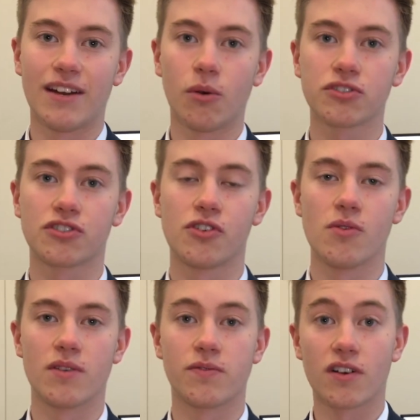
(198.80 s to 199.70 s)
order
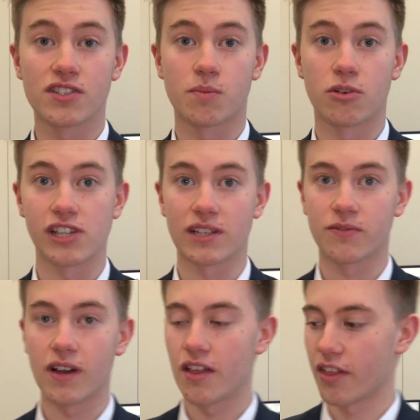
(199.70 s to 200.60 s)
to advance the project
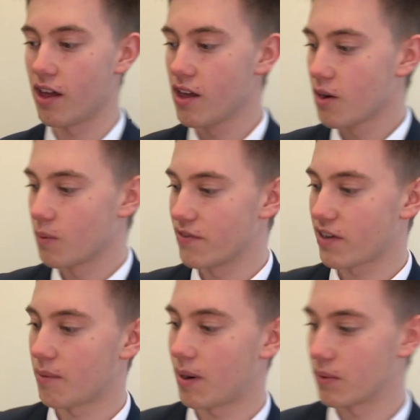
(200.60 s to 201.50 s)
further,
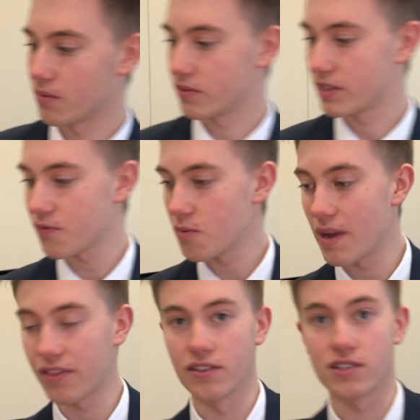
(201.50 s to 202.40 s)
we've come up with different
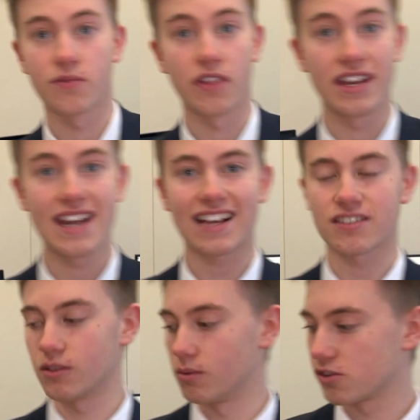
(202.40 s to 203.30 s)
methods for the
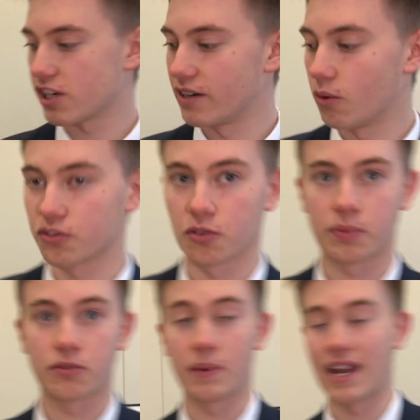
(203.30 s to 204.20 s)
next launch in order
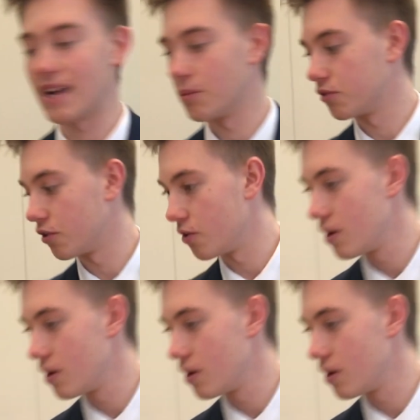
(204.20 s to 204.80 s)
to be able to